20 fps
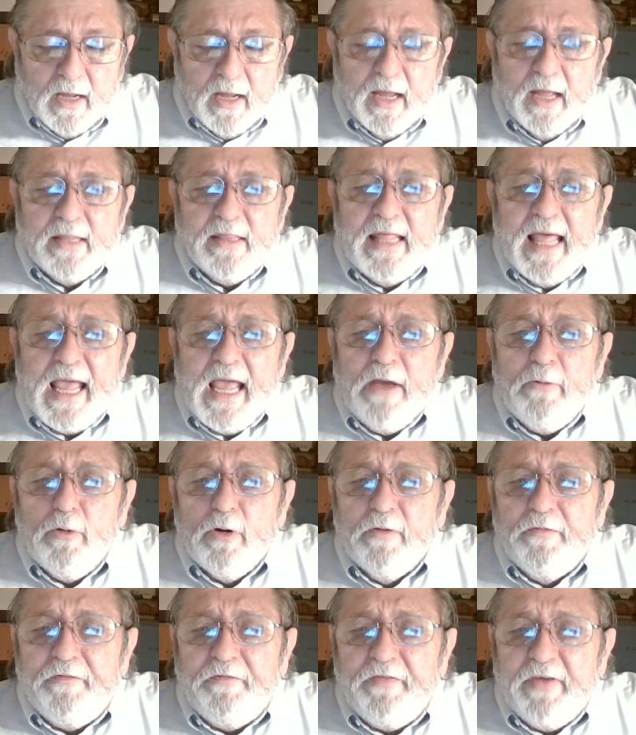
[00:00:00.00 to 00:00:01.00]
They
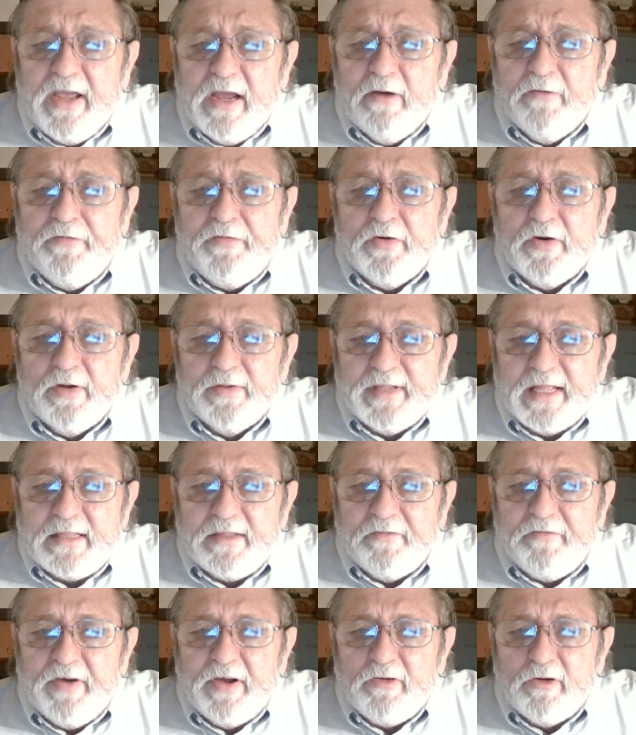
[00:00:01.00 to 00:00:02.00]
were fearful that the
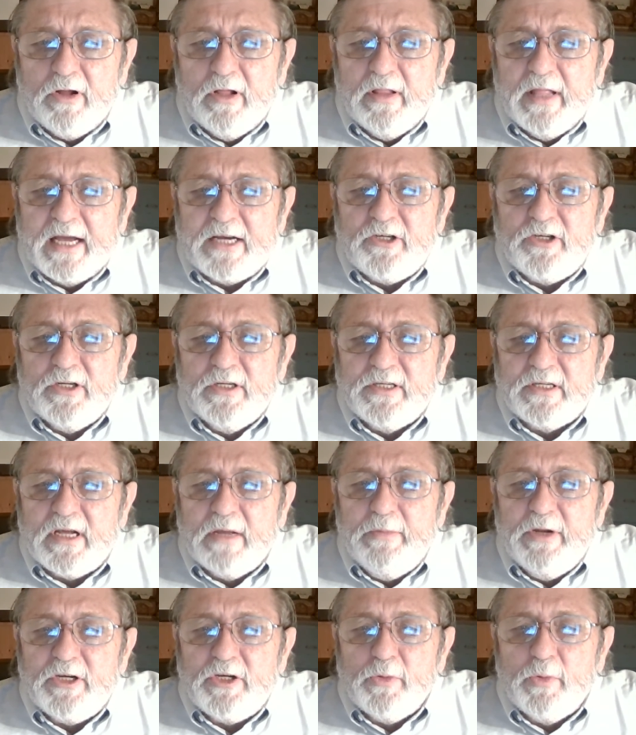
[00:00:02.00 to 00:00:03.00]
Federal Elections
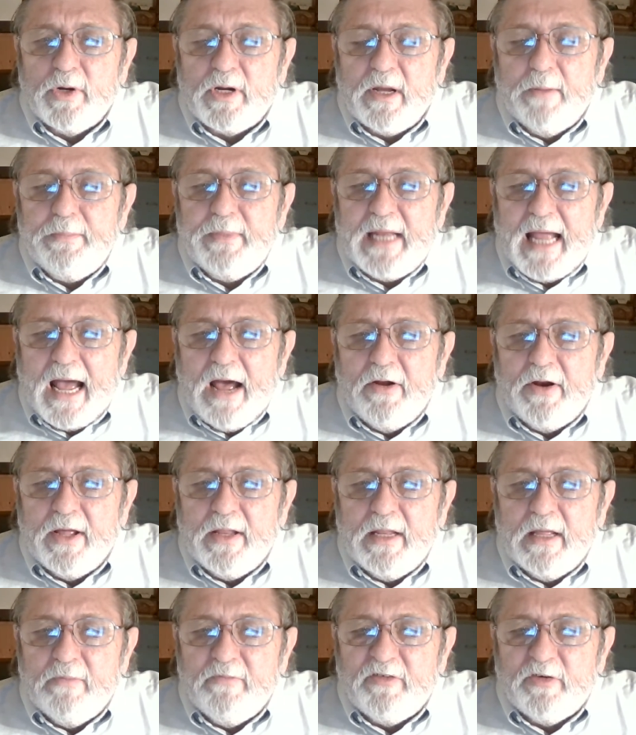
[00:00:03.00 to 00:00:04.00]
Commission would come down on
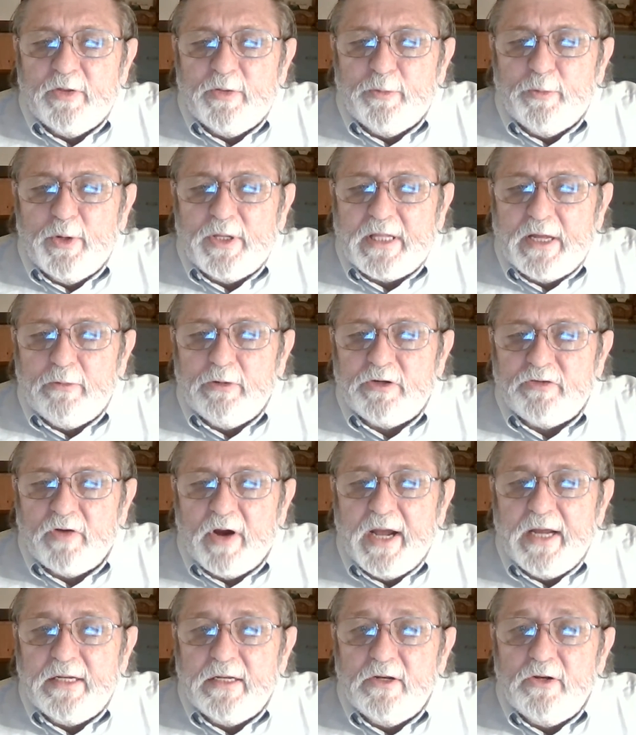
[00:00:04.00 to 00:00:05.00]
them for what they were
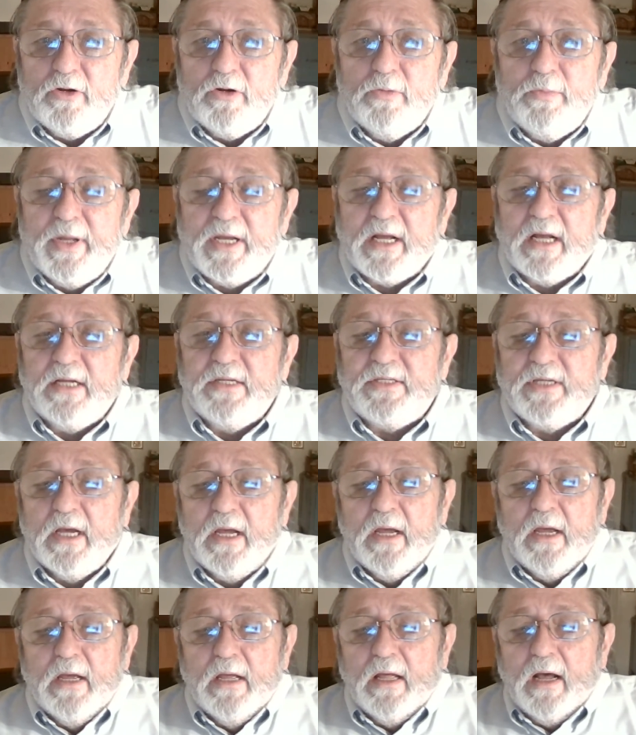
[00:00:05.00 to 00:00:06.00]
trying to do because
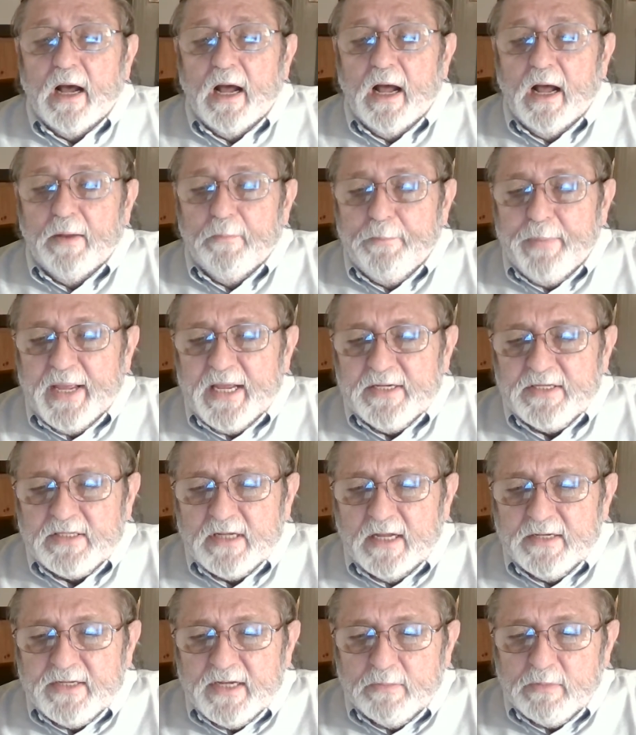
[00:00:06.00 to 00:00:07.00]
based
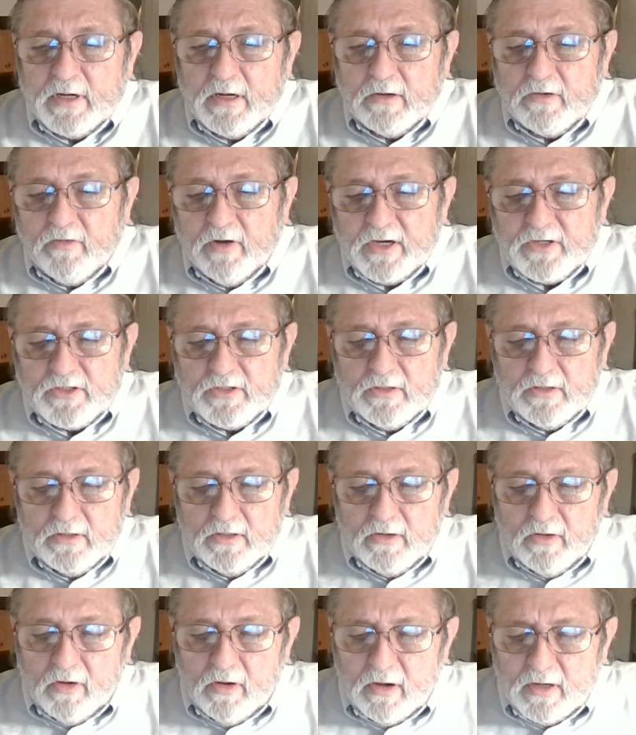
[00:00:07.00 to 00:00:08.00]
on some congressional
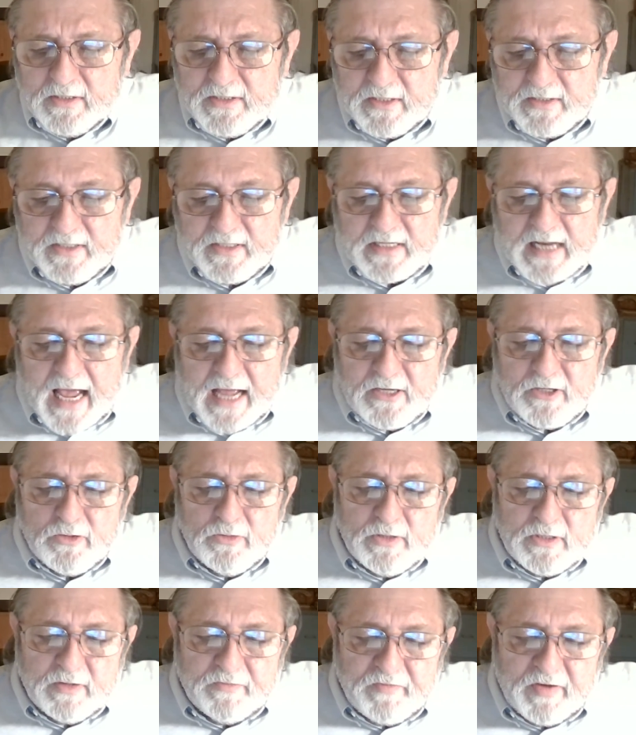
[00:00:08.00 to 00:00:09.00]
laws and
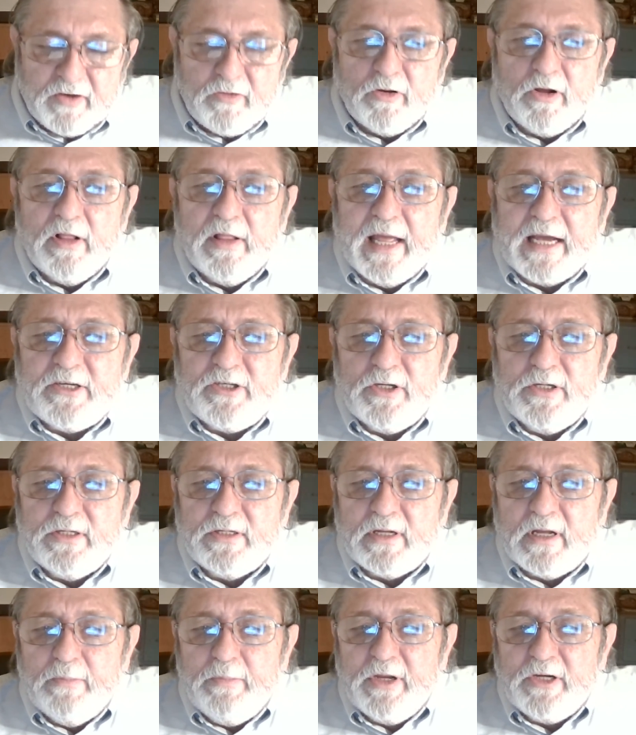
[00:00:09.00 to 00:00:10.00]
statutes, the Federal Elections
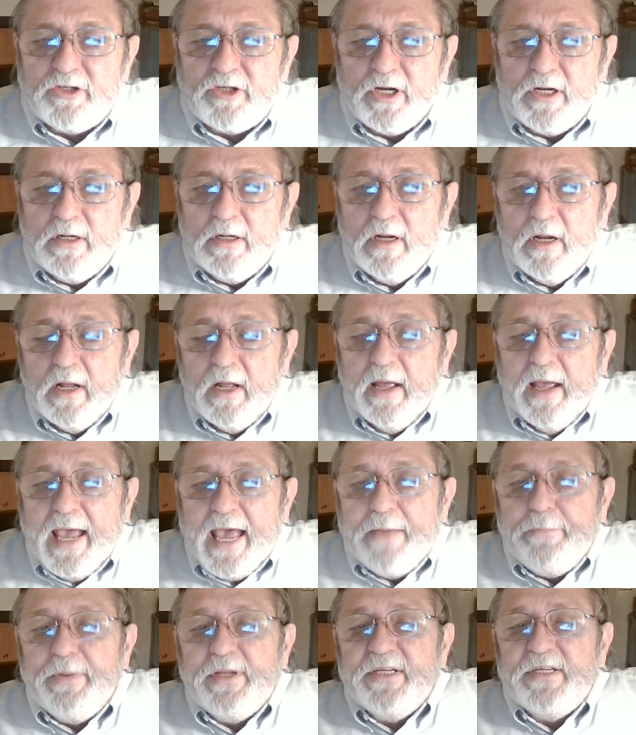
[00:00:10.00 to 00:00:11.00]
Commission
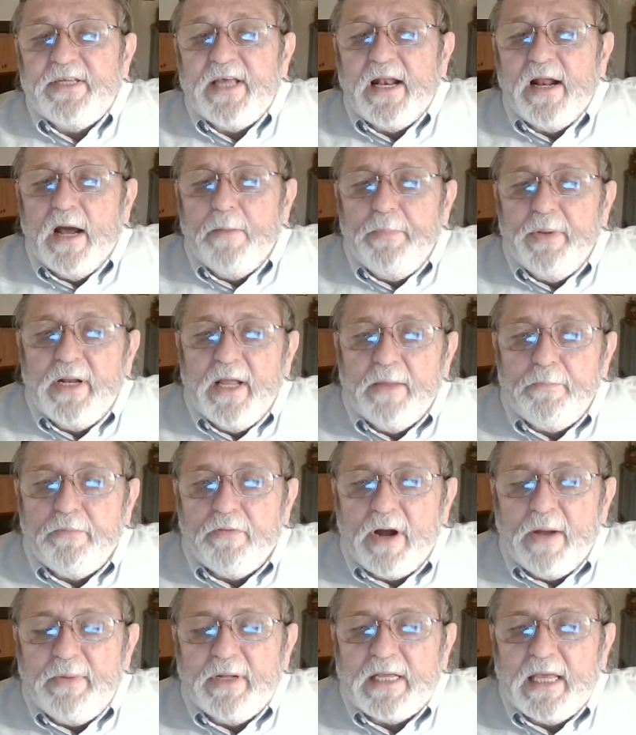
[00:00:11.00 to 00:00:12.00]
had been set up and had
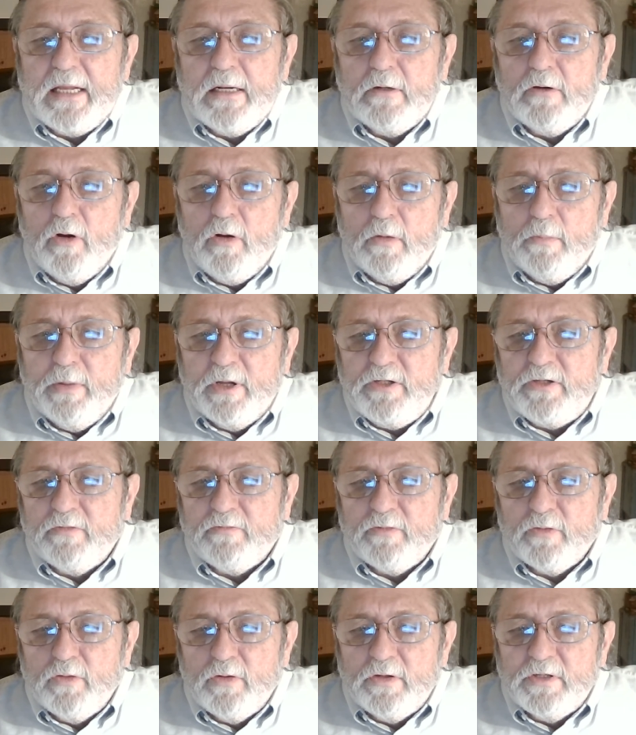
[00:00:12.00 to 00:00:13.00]
promulgated a whole bunch of
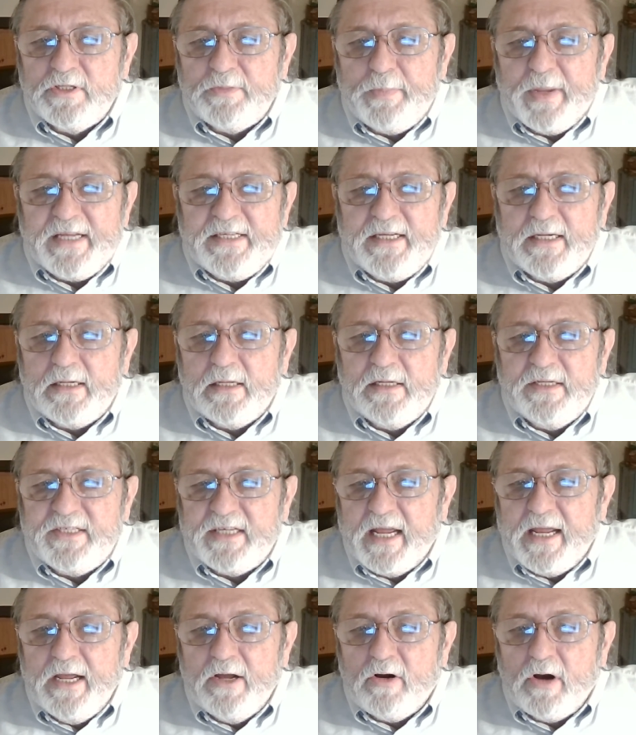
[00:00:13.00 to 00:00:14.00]
rules basically
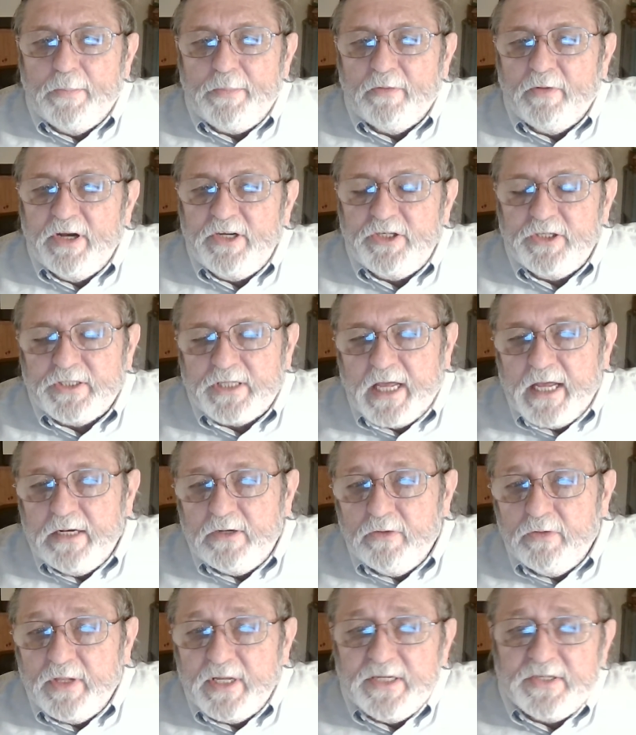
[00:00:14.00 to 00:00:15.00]
saying corporations can't
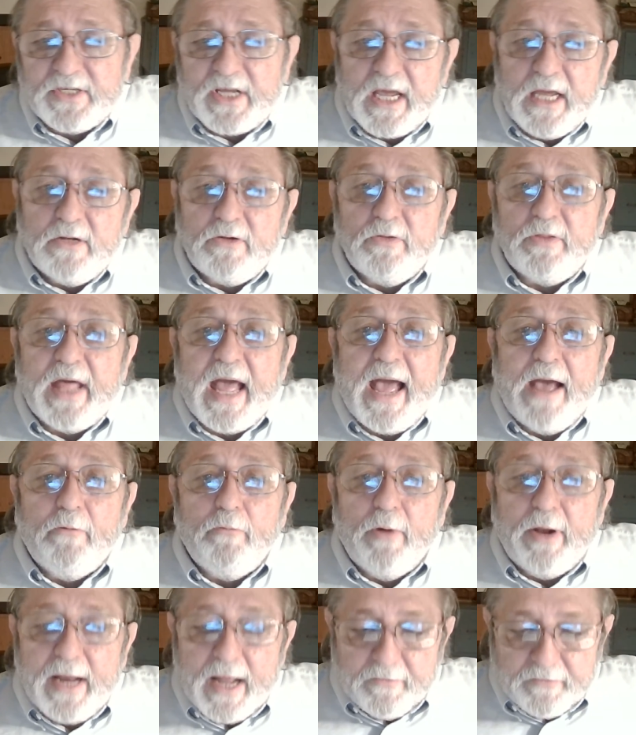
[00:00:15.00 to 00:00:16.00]
do this, can't do that,
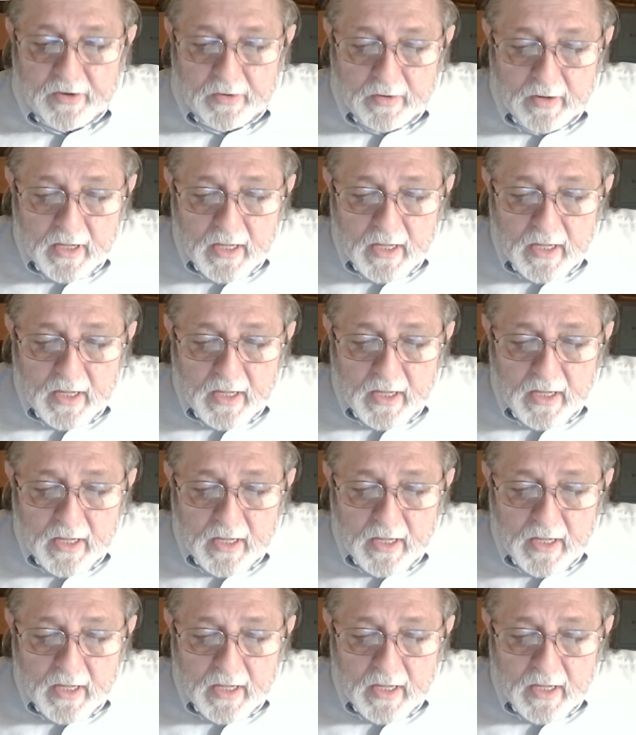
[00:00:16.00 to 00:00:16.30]
whatever.